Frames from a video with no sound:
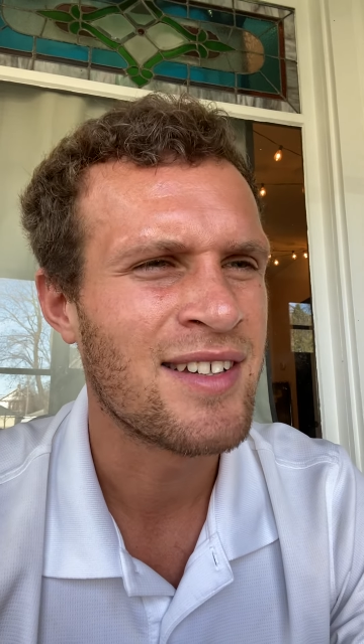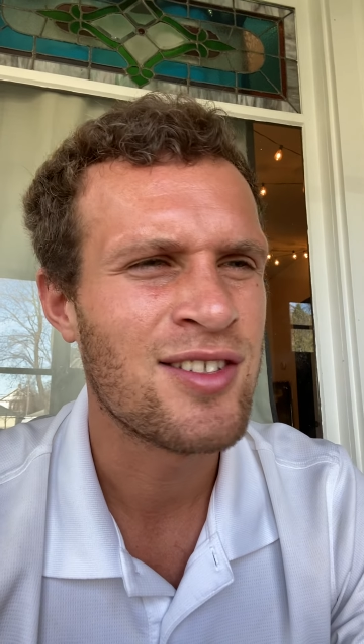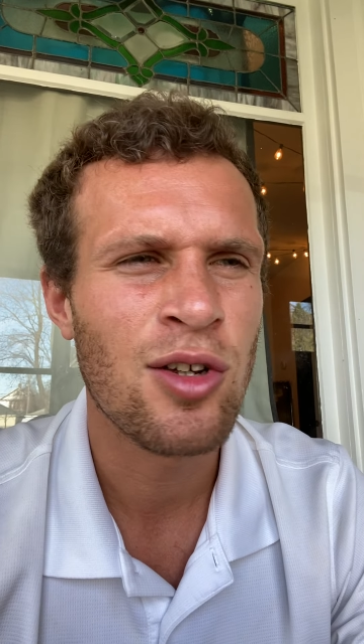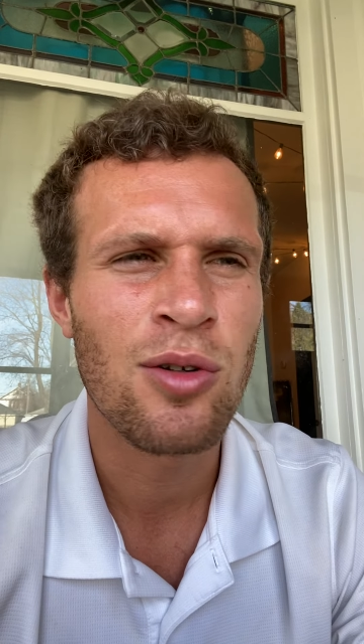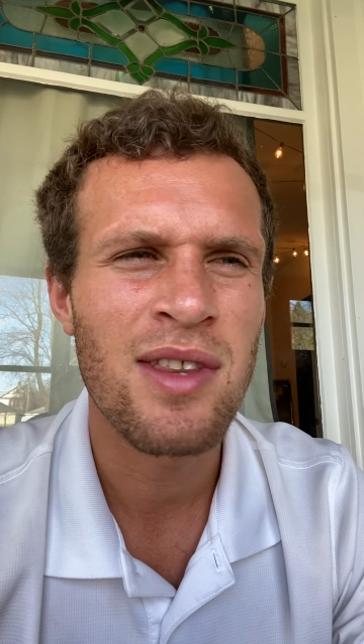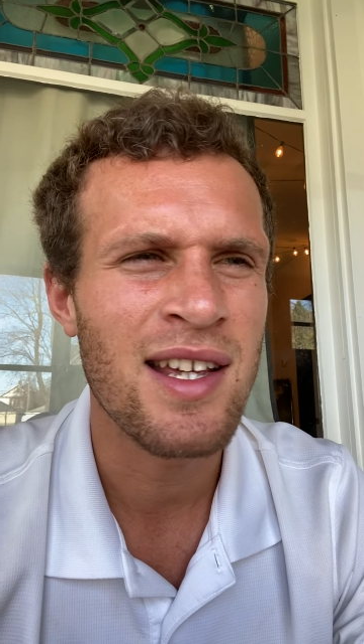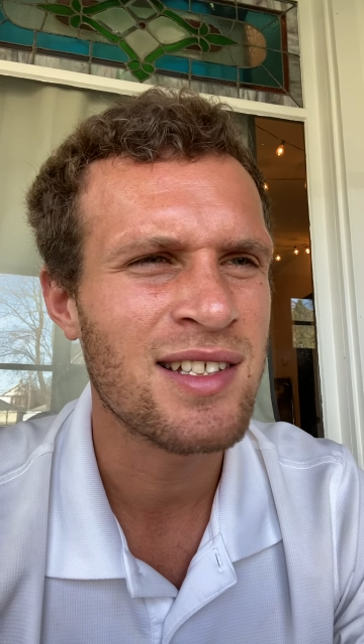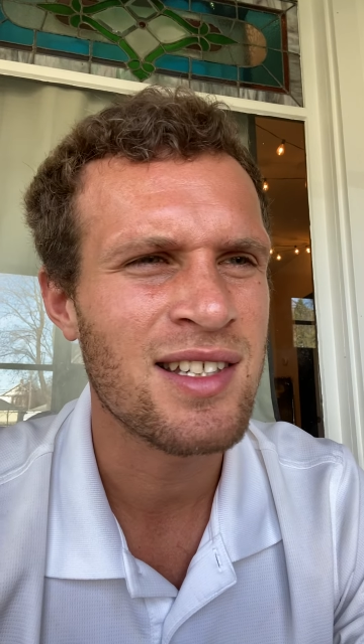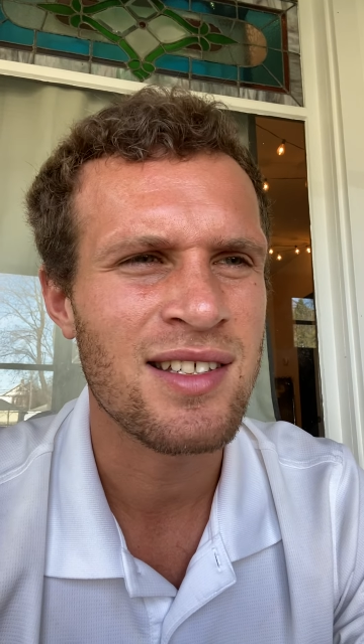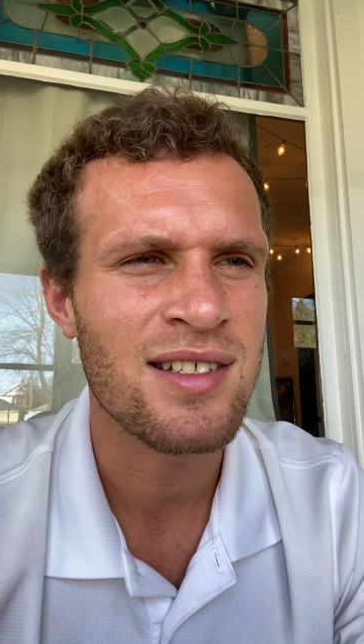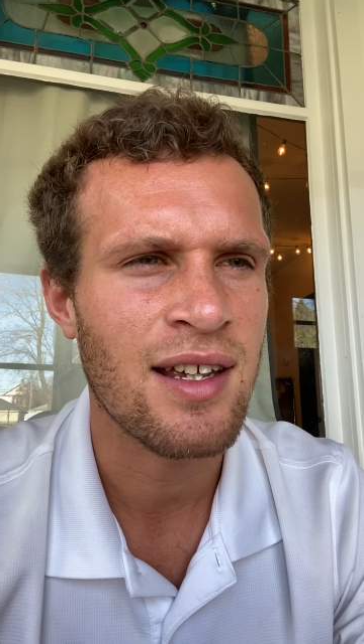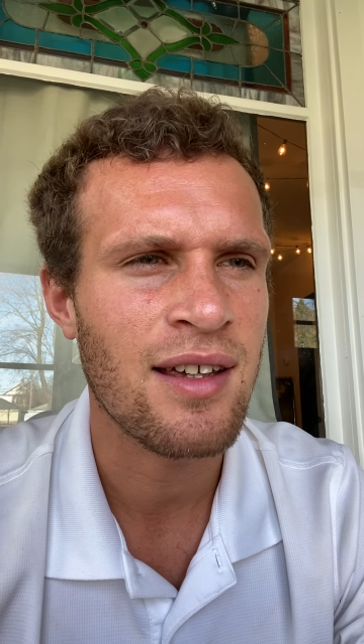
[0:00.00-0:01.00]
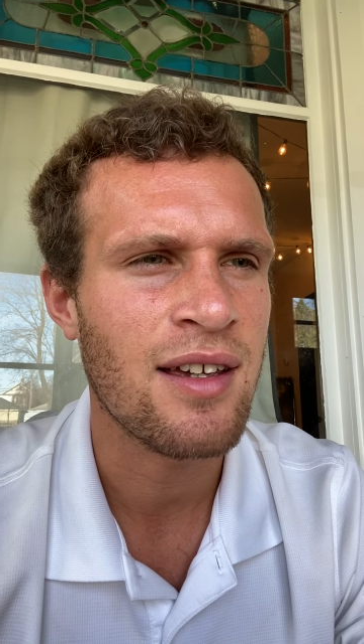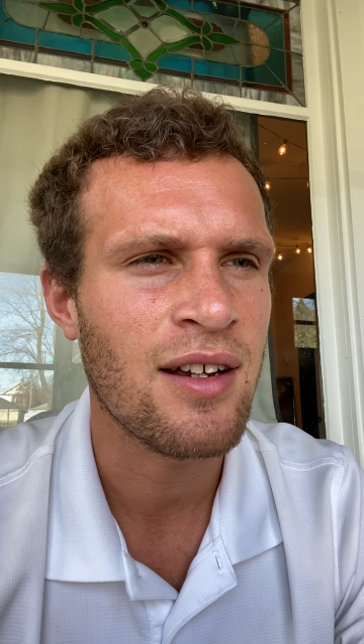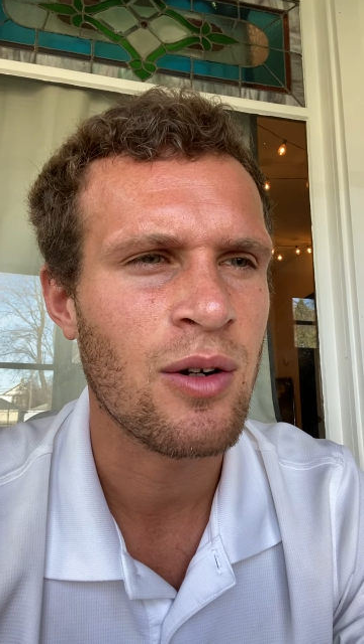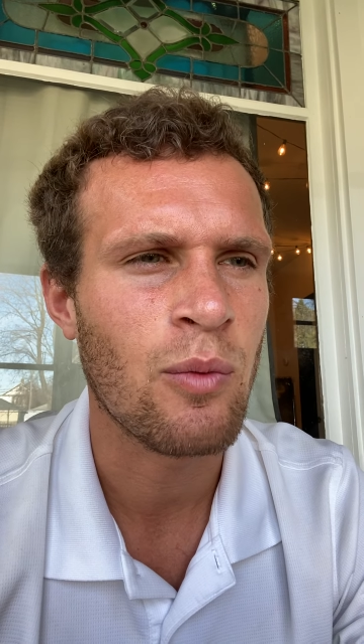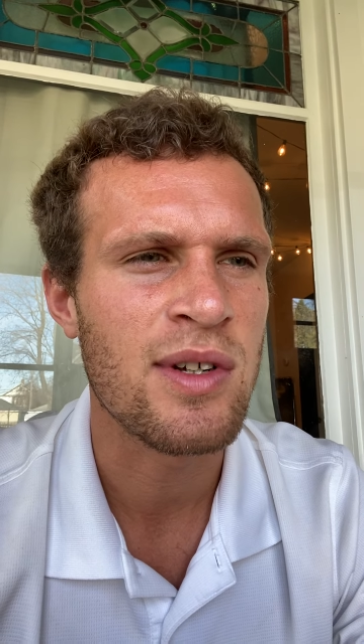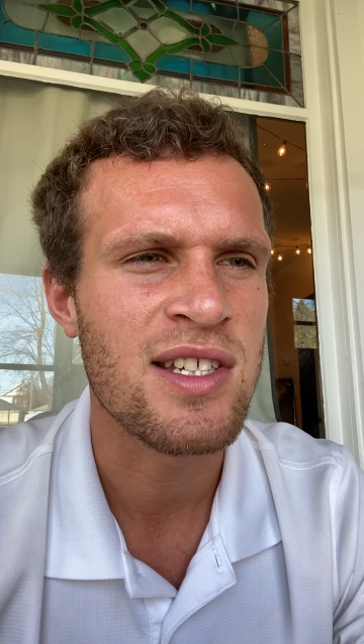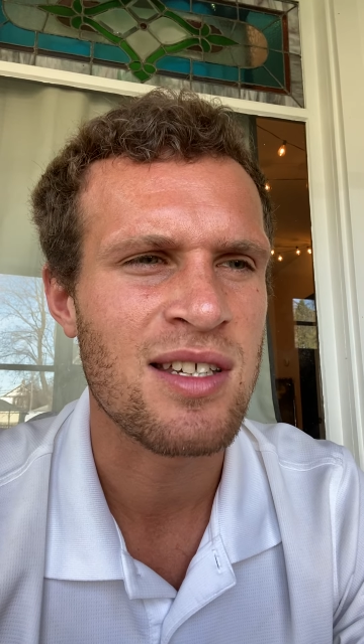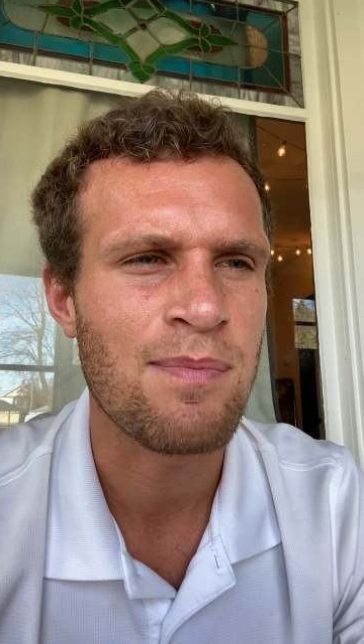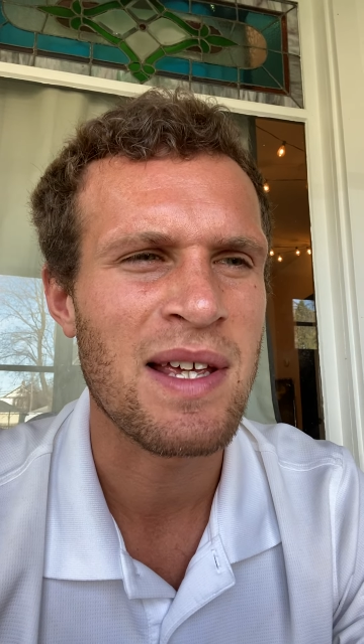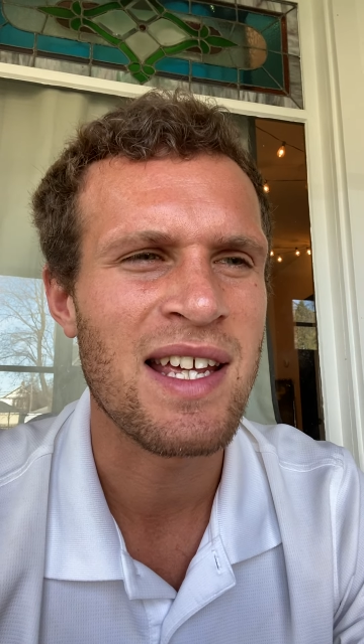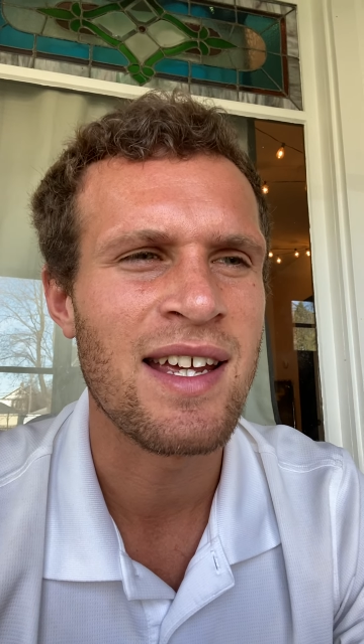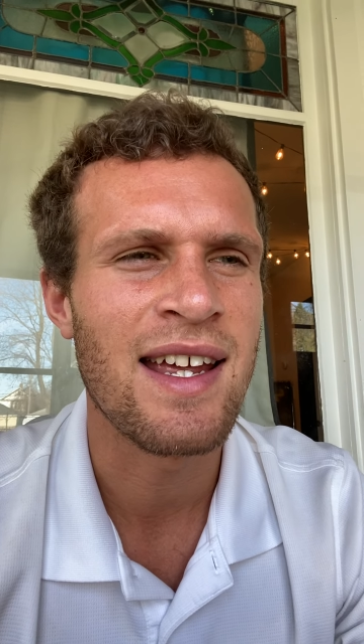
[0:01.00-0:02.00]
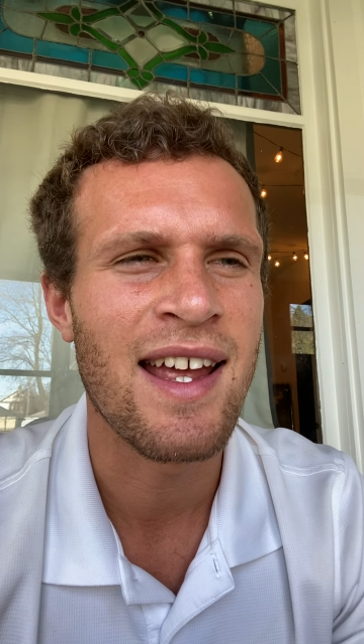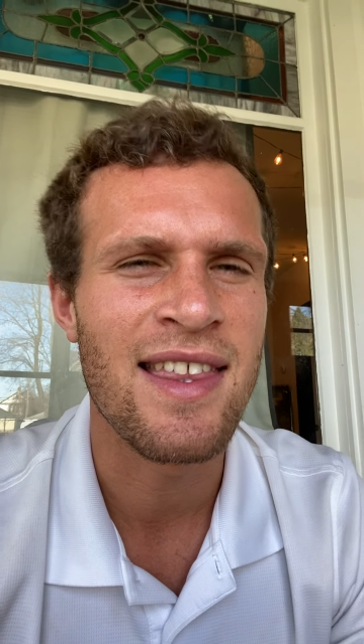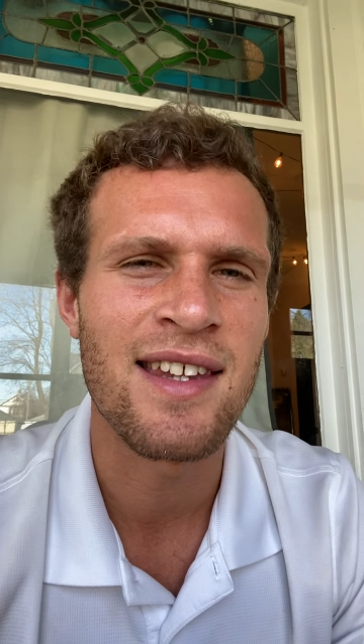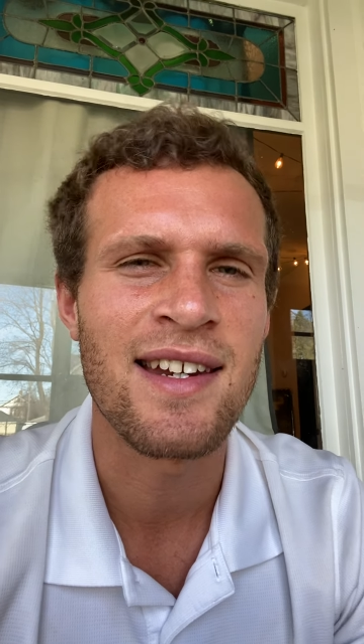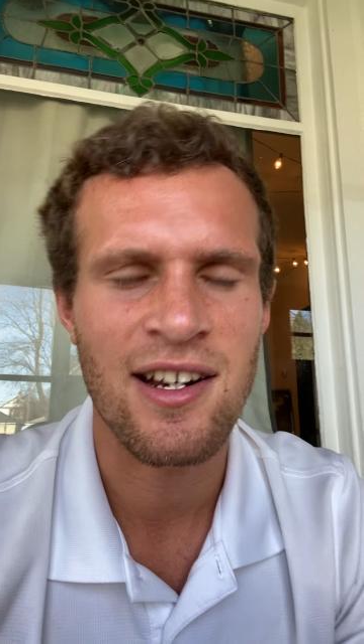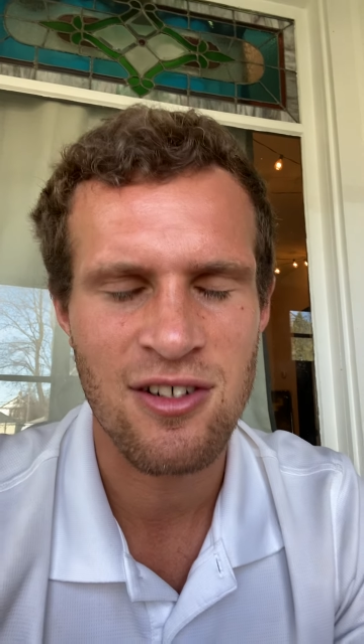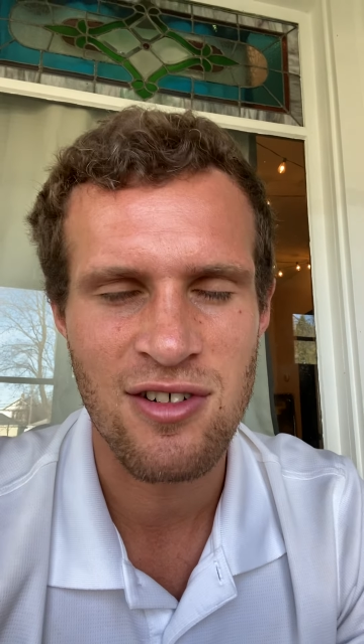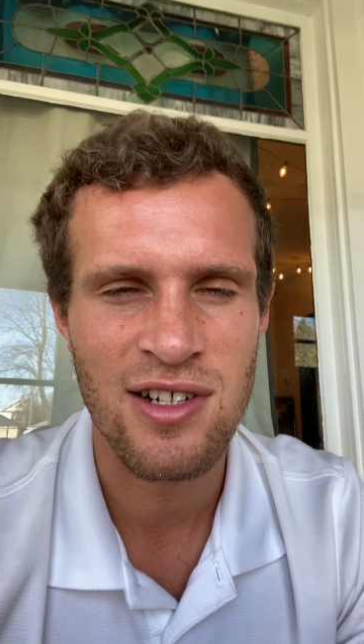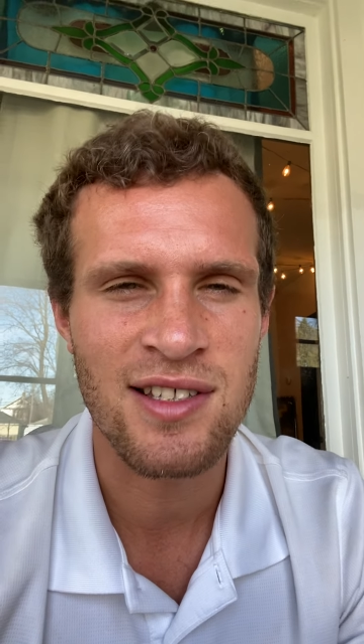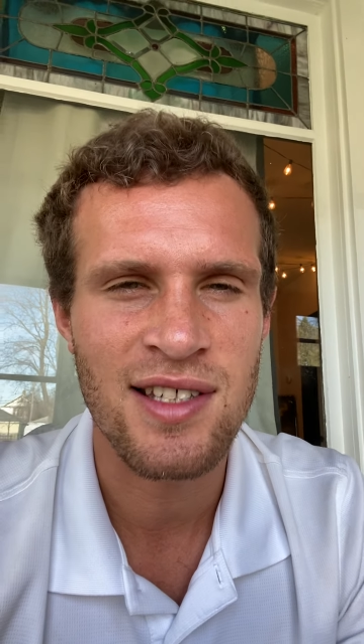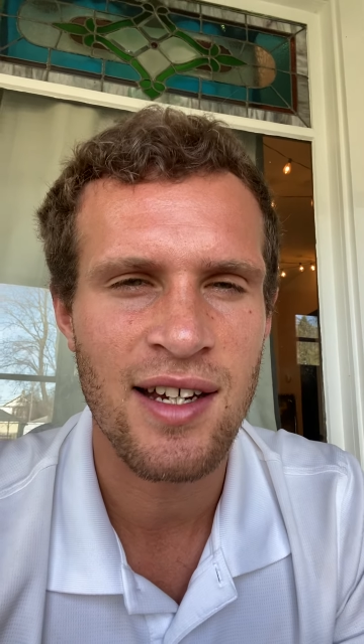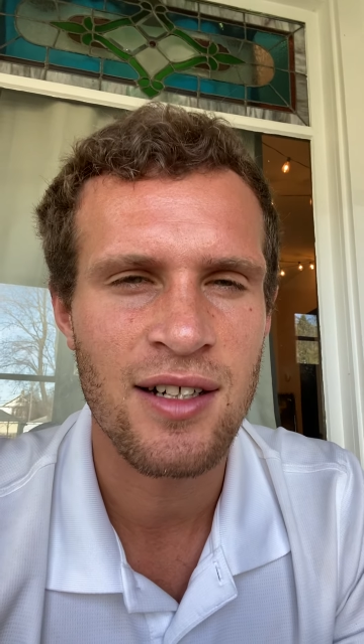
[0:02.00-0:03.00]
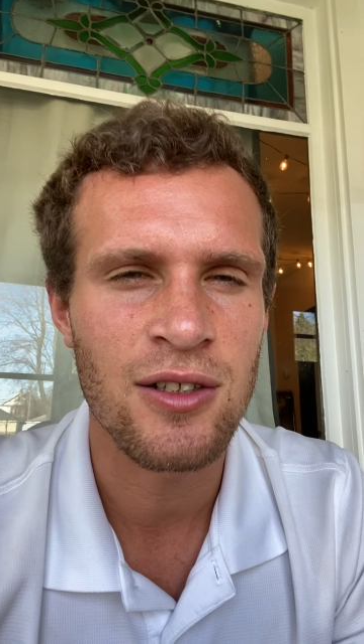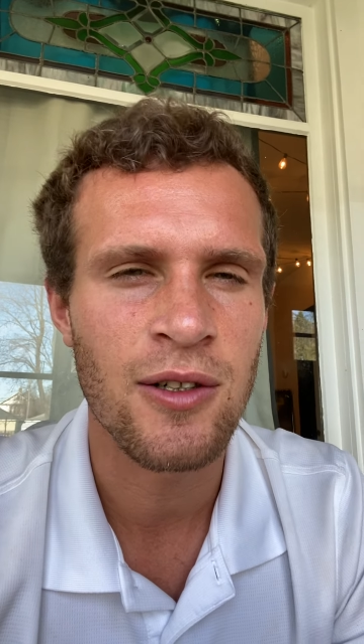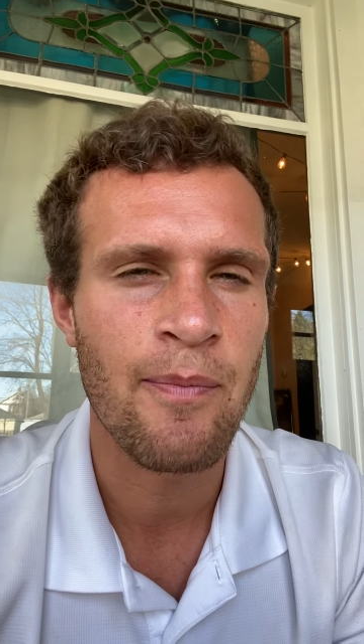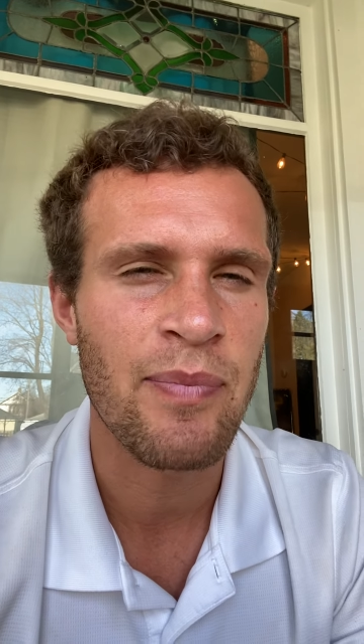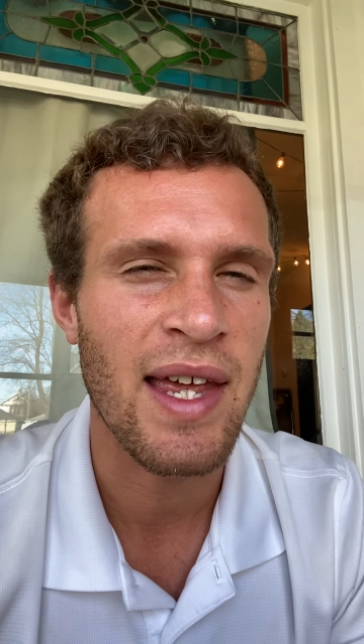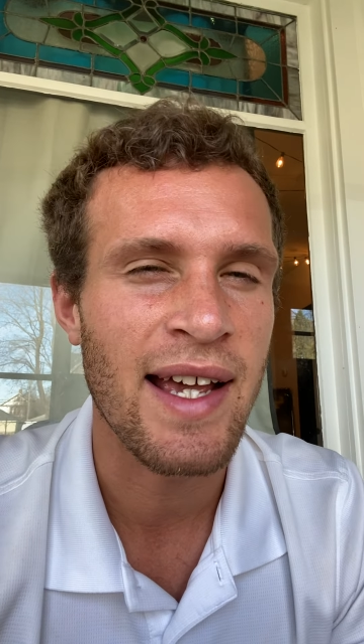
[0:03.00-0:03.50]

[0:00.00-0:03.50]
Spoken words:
Two things to say here would just be in the nitrogen cycle,